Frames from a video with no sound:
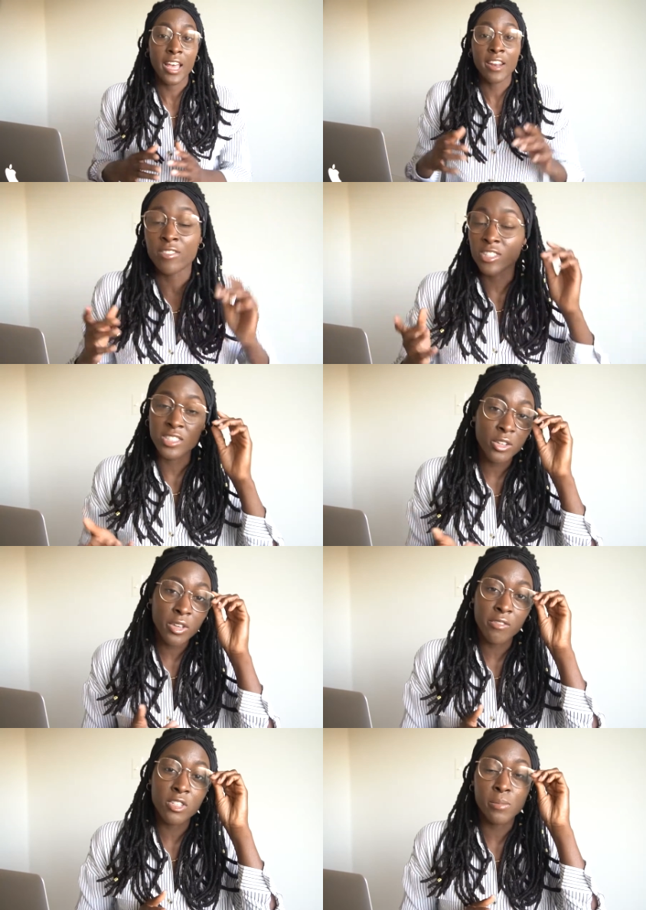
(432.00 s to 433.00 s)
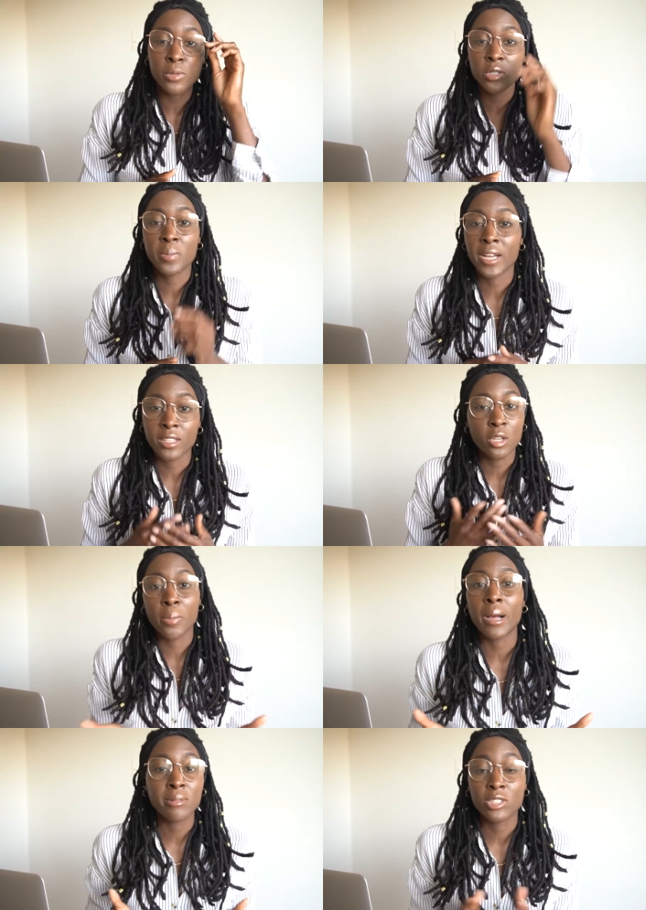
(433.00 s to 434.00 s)
And if they still give you some pushback, then you
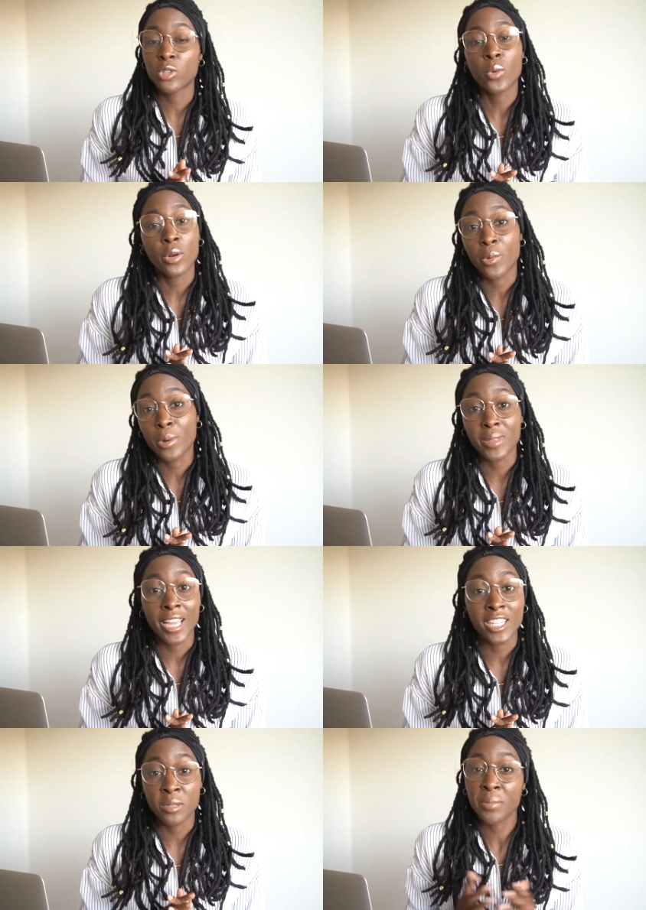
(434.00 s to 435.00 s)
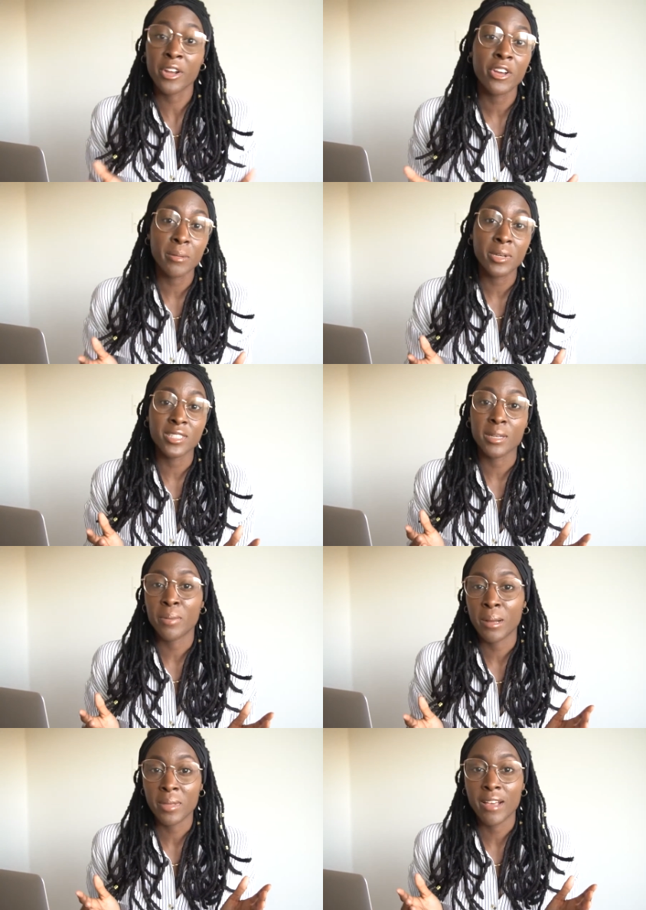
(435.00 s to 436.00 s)
probably just don't want to work with the agent period because they
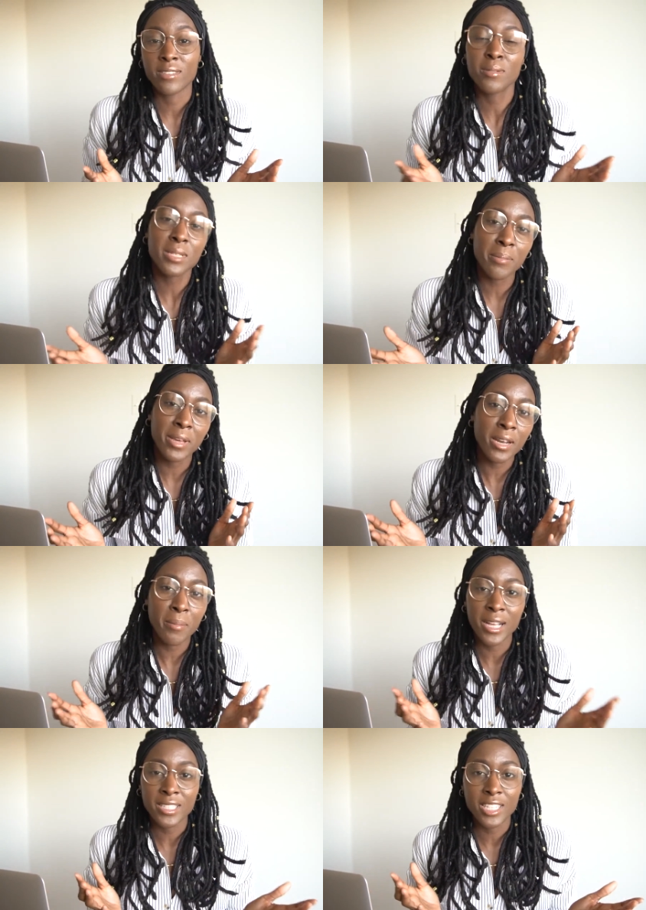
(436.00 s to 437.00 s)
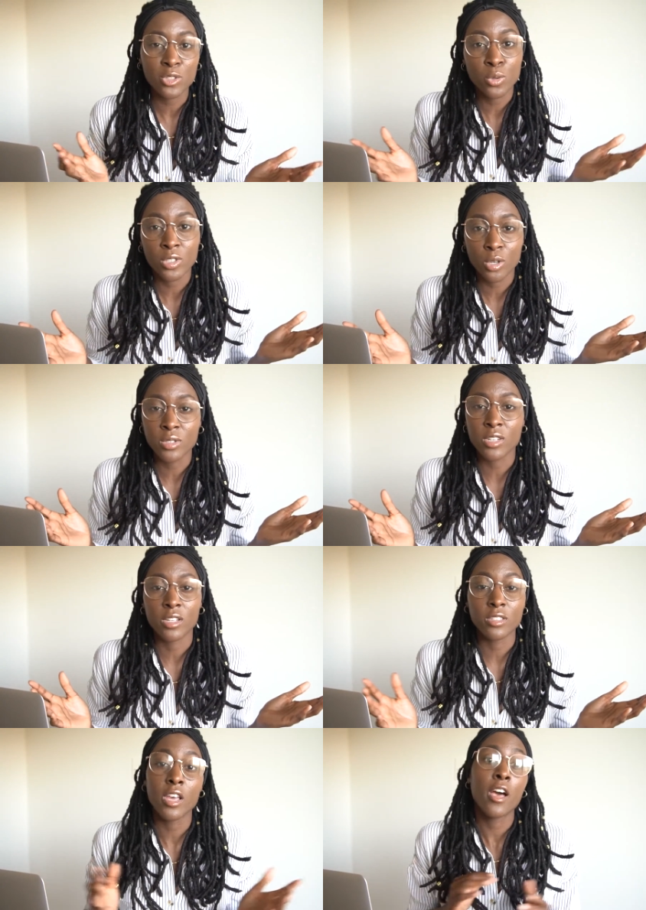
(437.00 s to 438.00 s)
probably have some type of animosity towards
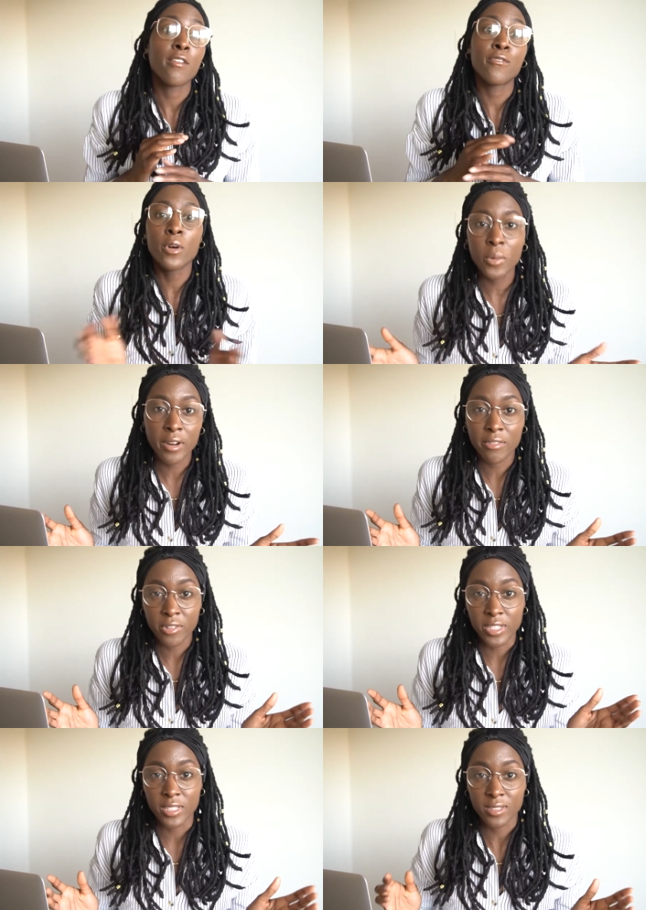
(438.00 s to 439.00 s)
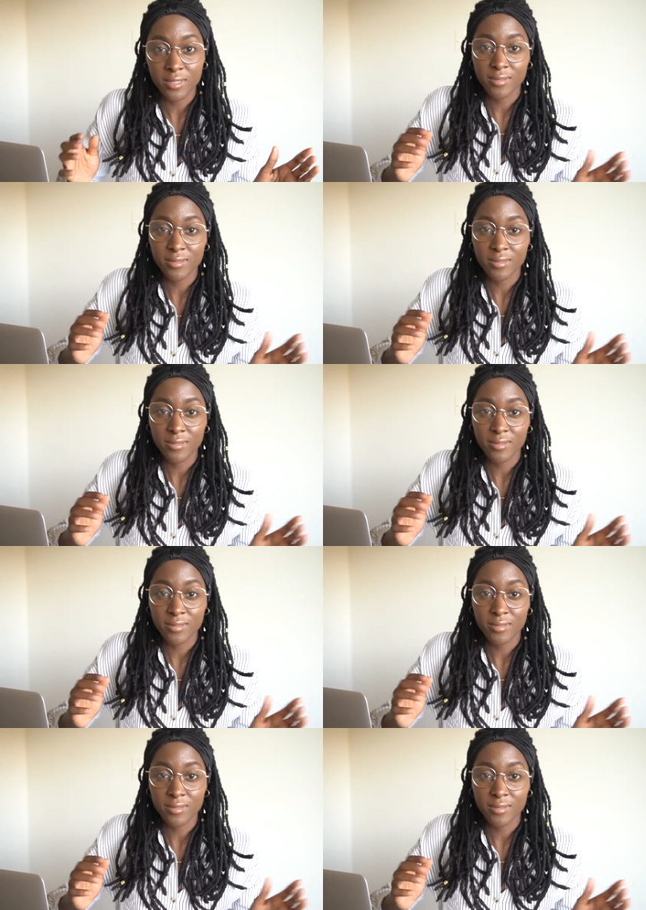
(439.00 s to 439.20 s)
wholesalers for whatever reason.